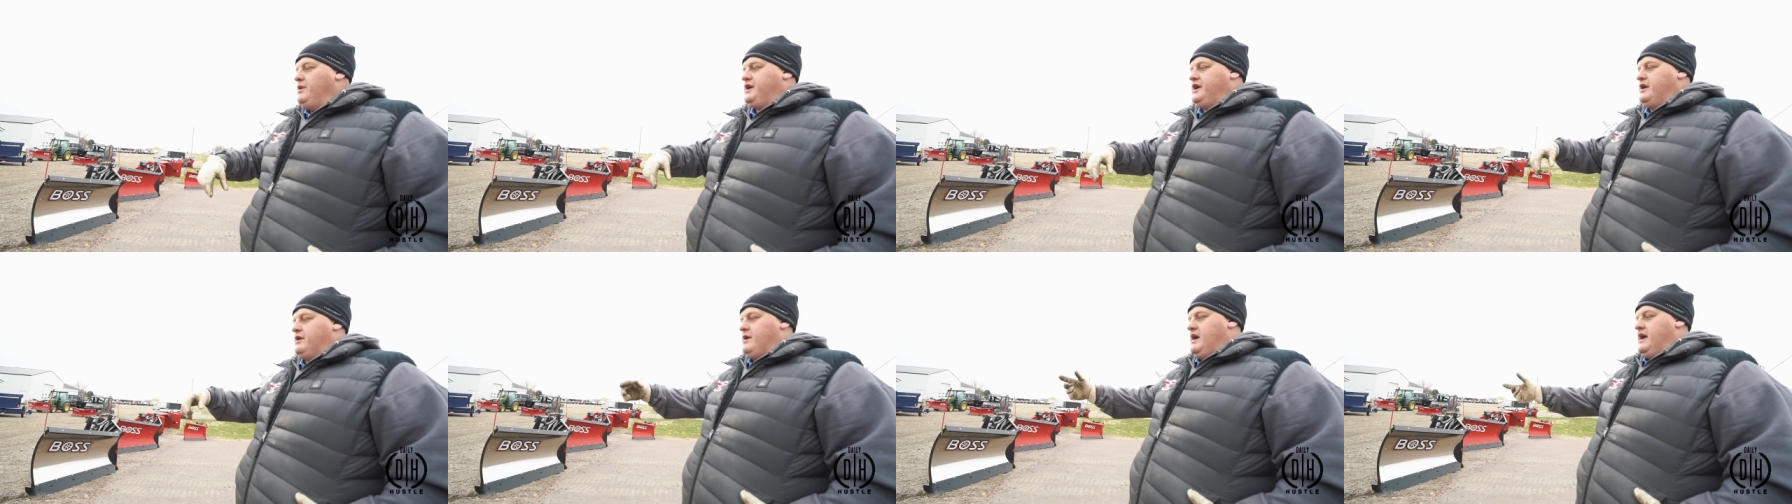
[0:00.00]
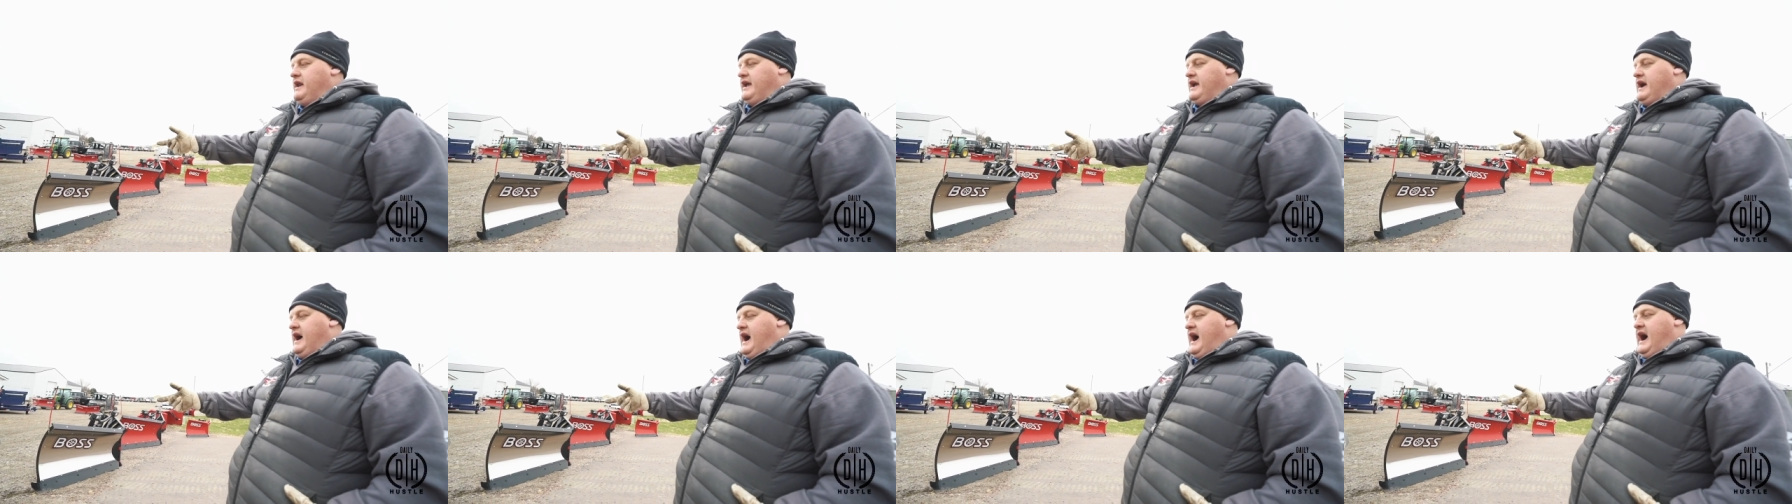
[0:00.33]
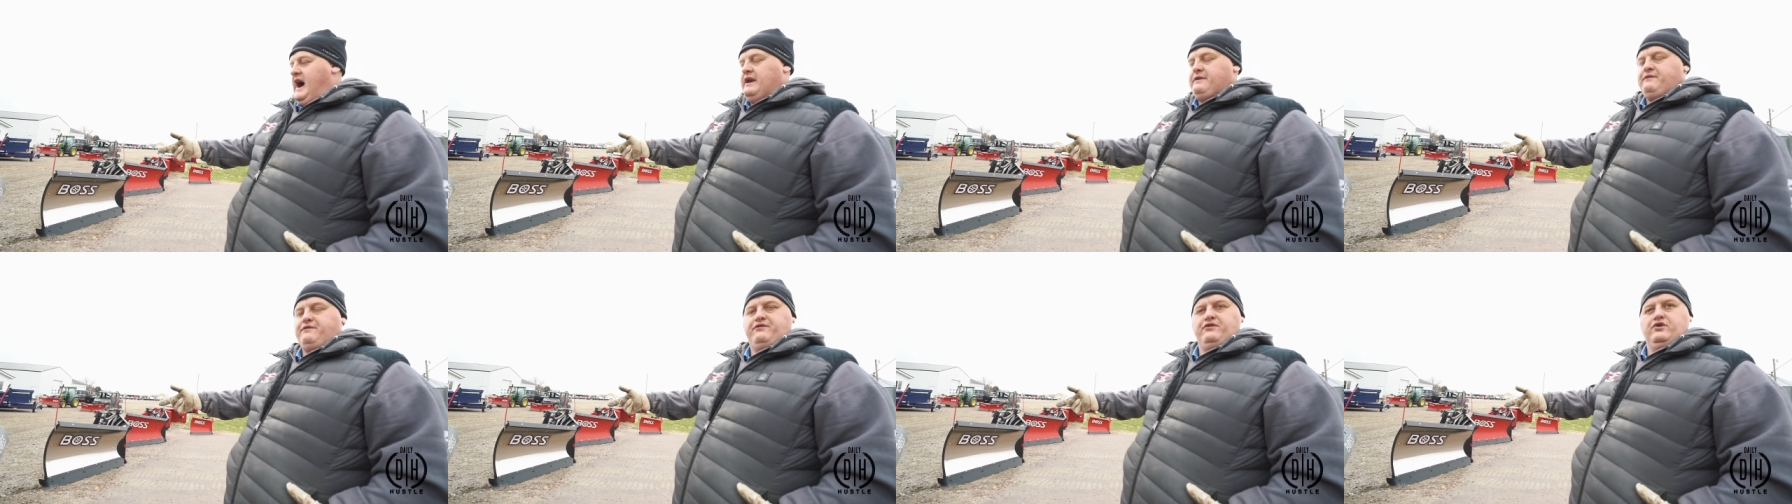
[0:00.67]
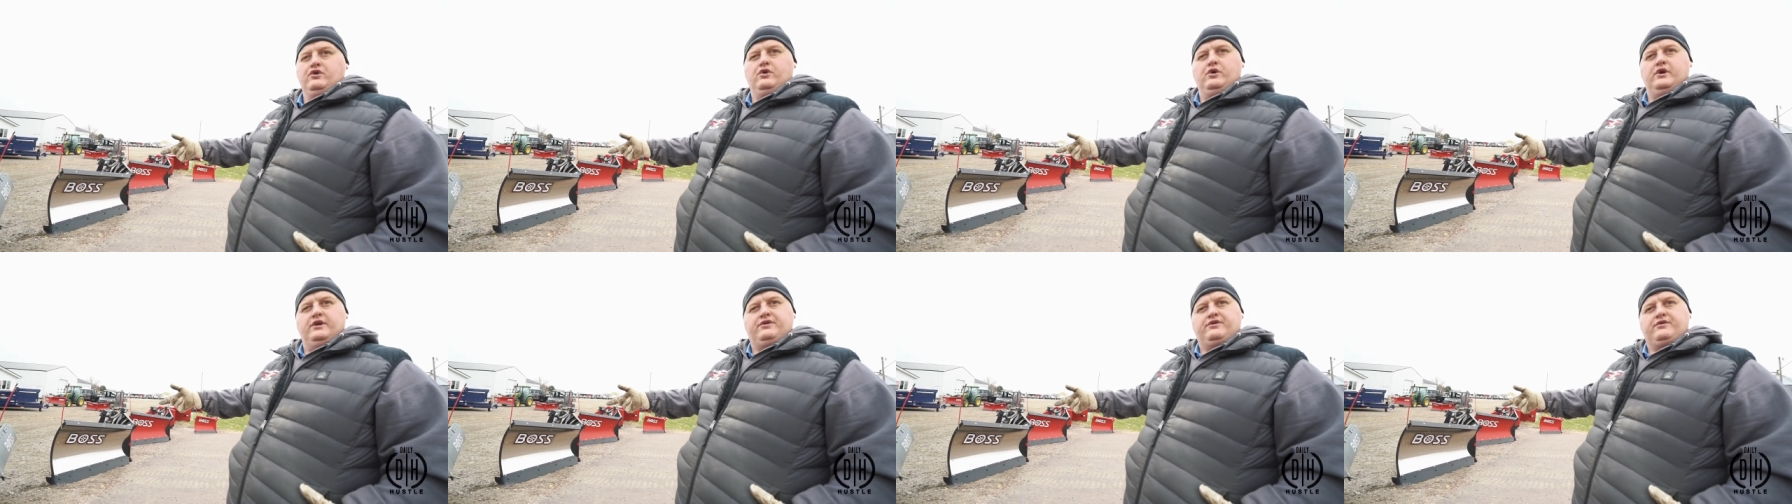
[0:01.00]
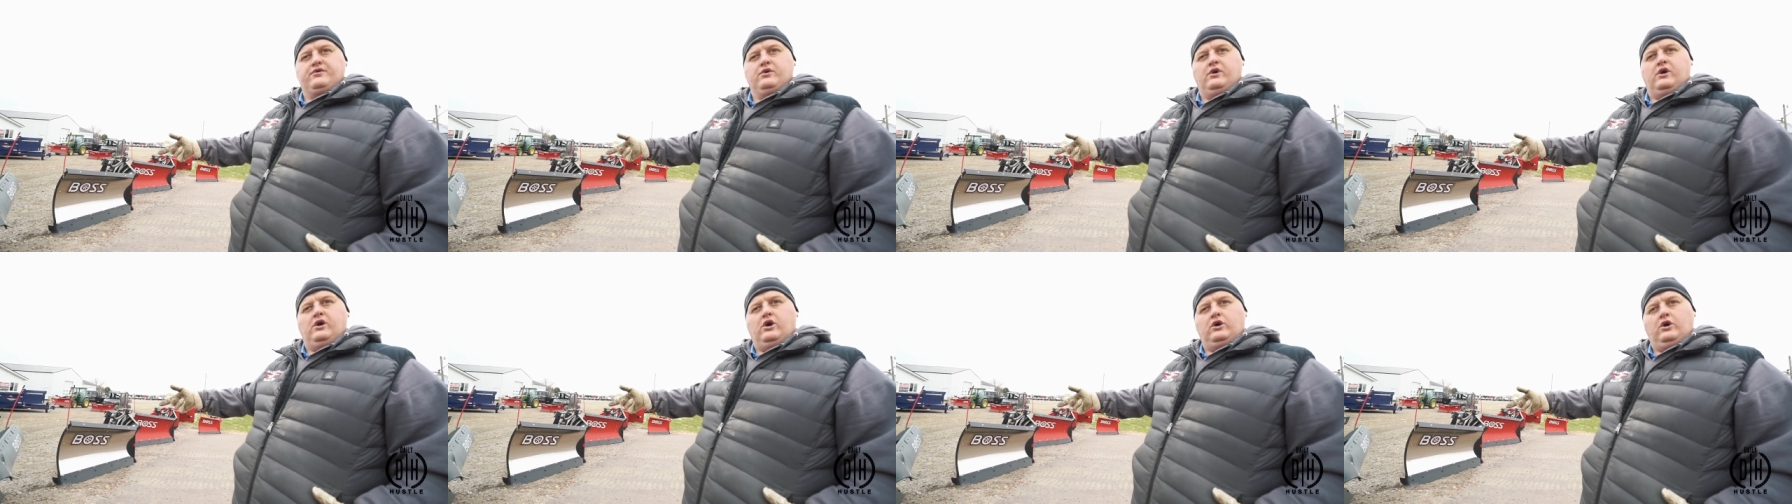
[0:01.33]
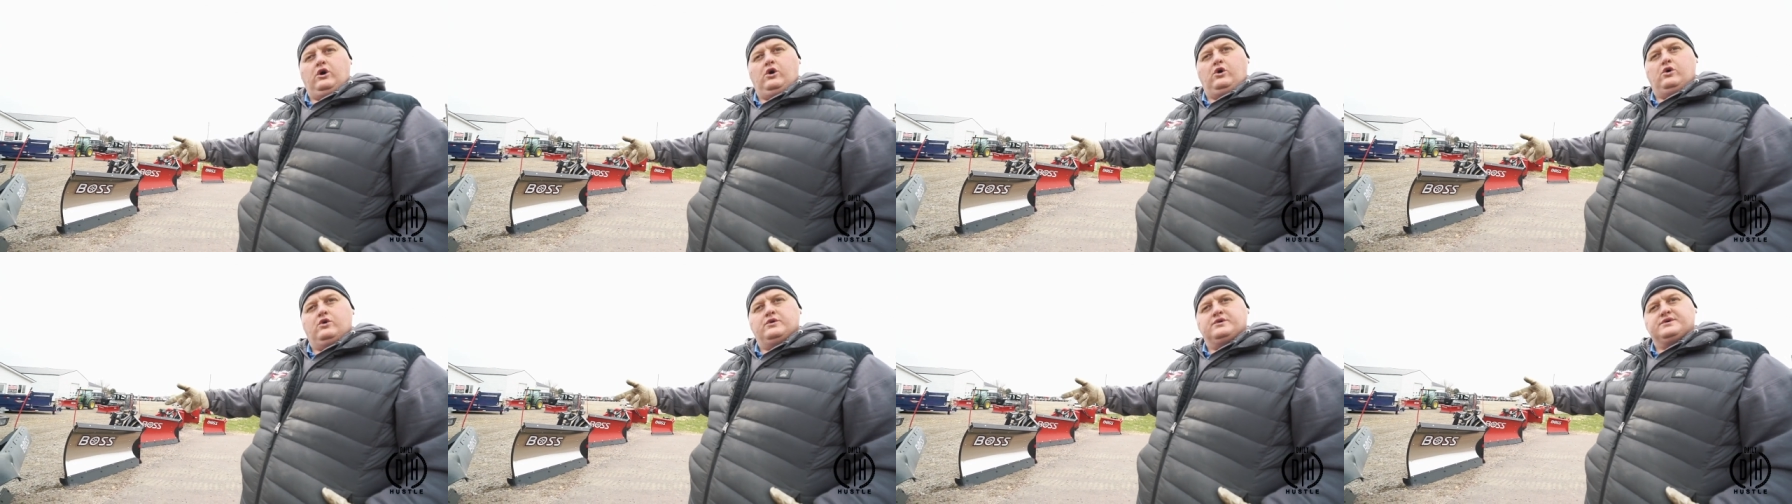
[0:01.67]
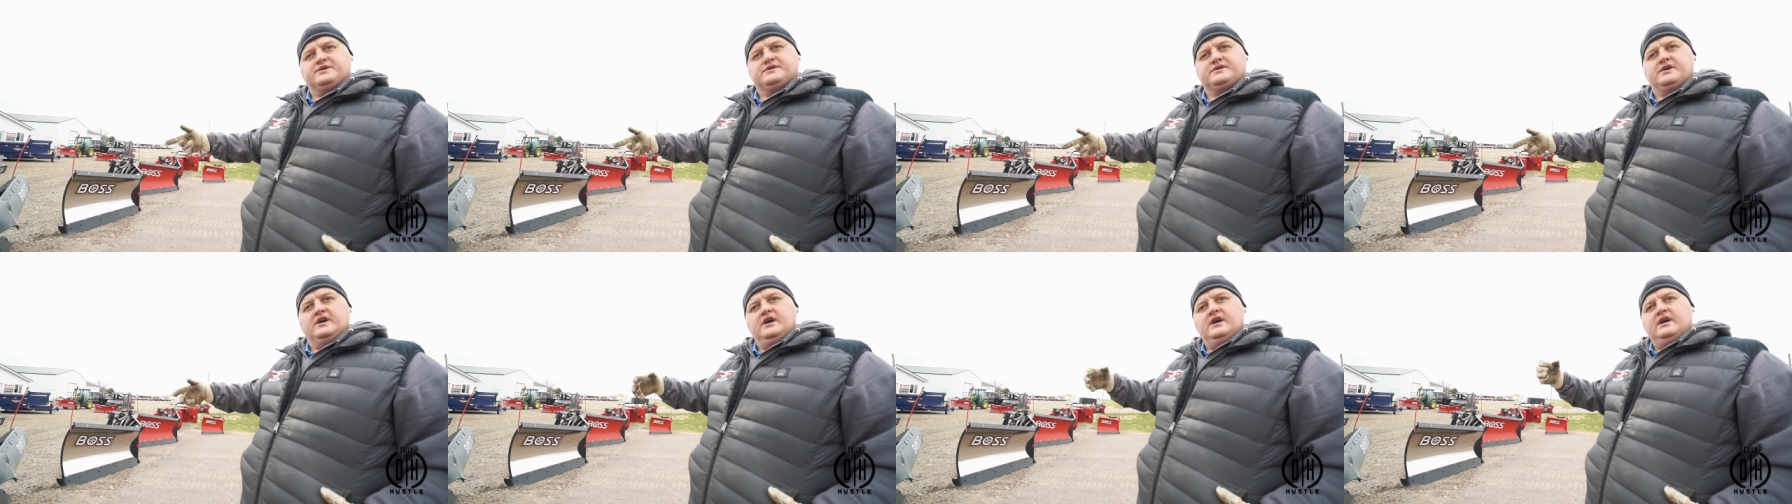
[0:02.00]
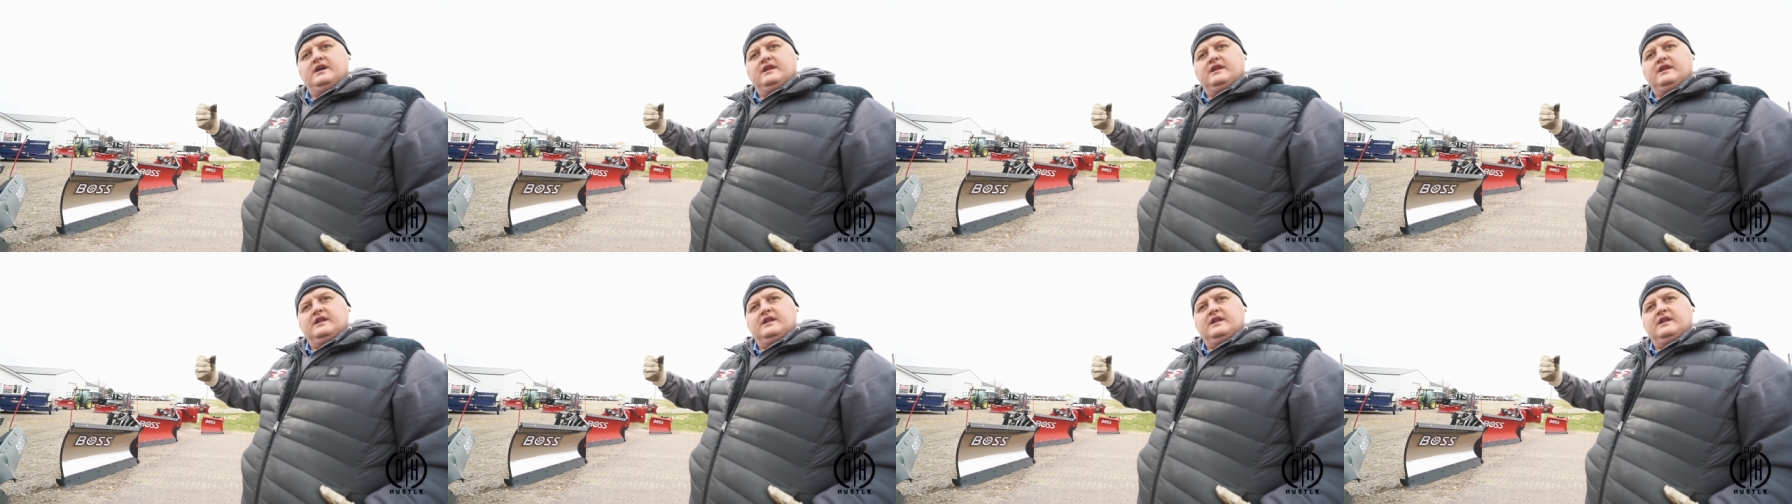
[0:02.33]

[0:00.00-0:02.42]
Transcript: well you're running hot fluid through a hose